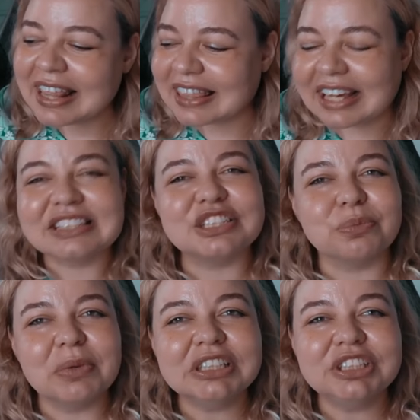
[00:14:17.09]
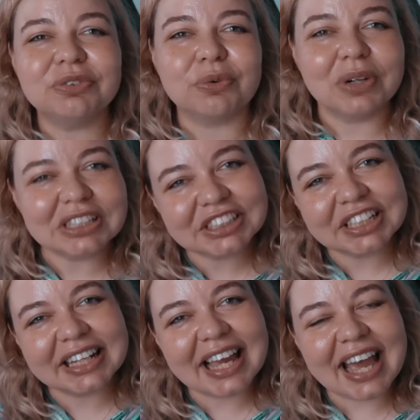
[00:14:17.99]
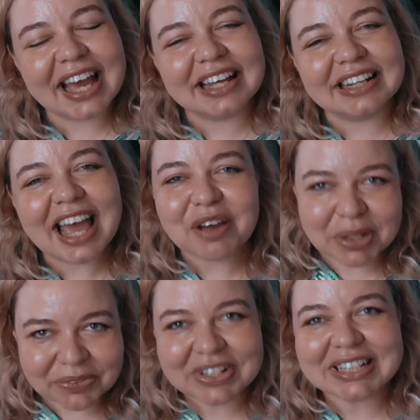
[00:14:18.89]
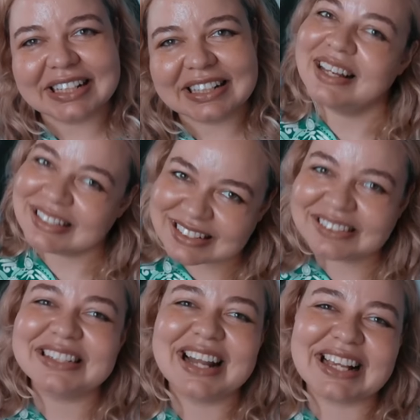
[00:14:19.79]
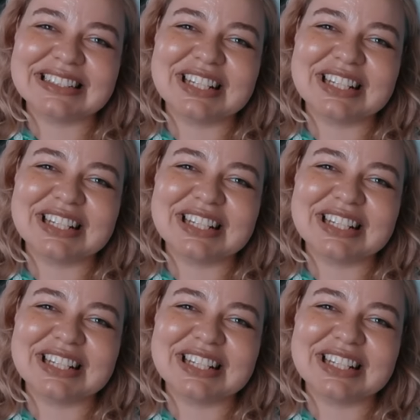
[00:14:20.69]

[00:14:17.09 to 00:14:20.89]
Thanks so much for watching, and happy reading. Until the next